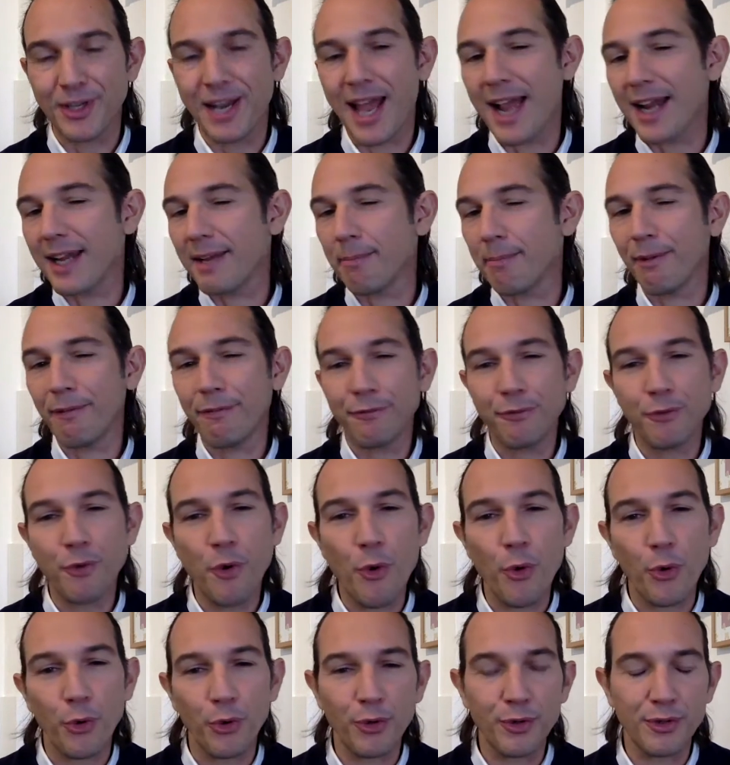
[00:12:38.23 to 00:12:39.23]
Like
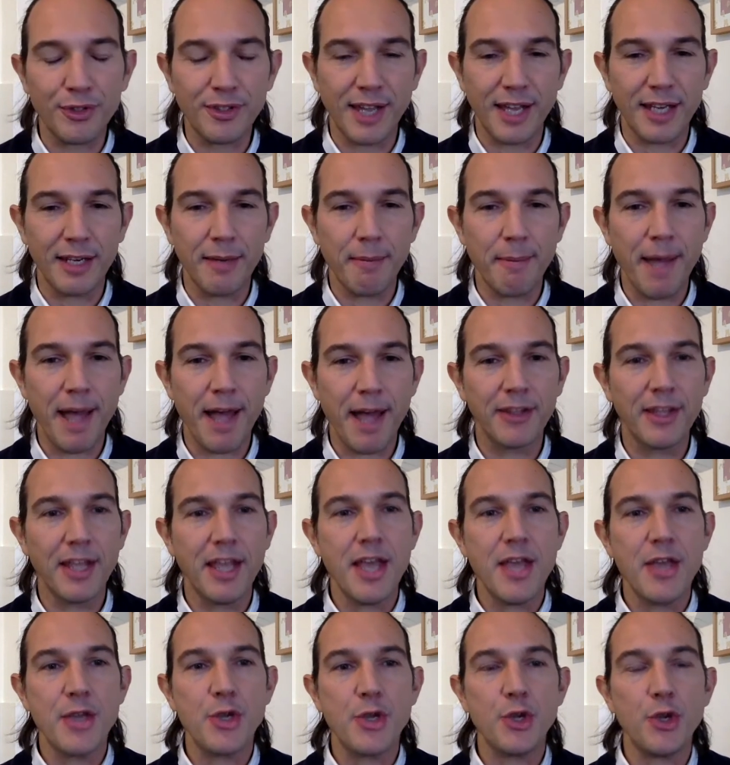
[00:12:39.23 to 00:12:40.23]
before you said about,
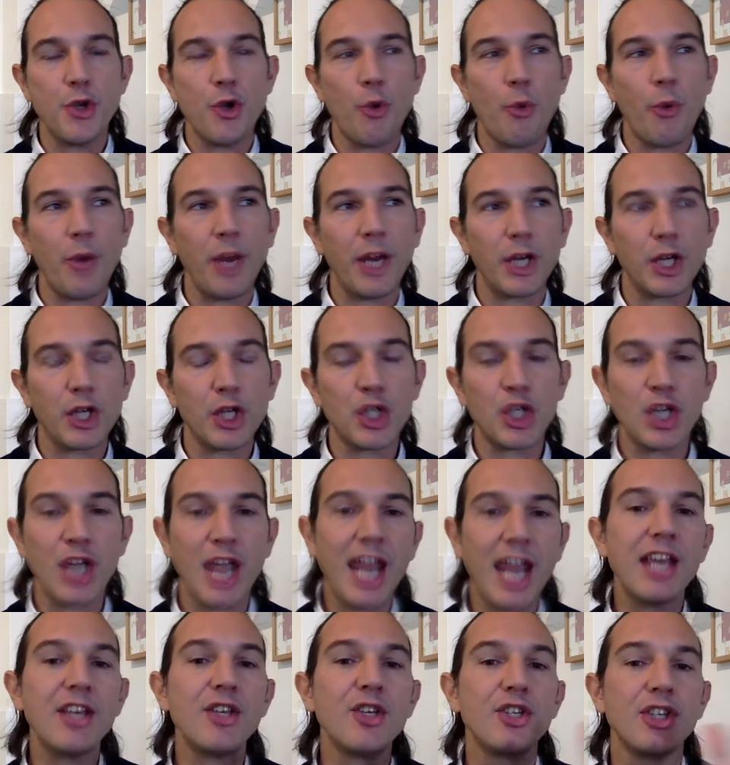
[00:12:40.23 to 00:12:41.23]
we are
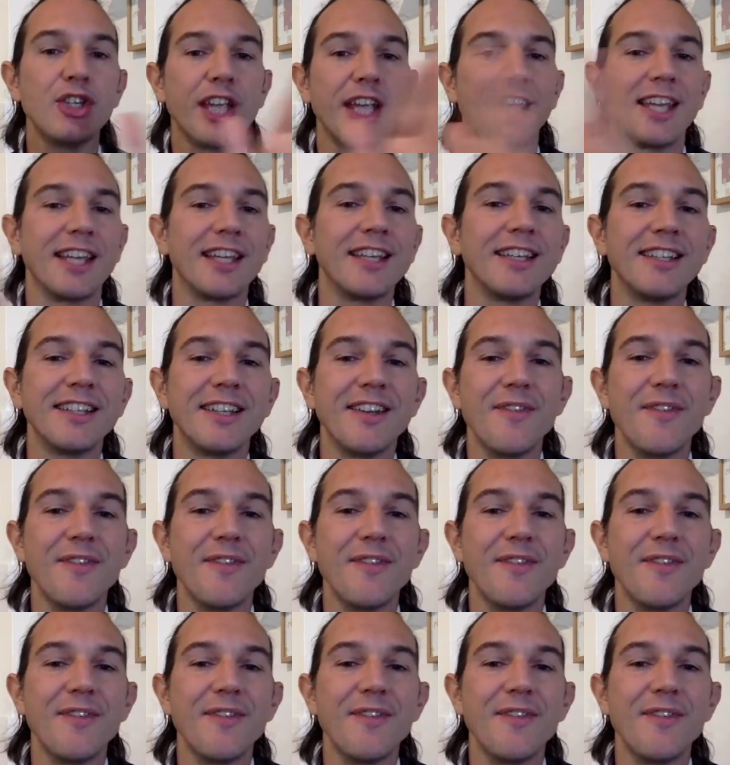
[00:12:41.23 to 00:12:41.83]
changing,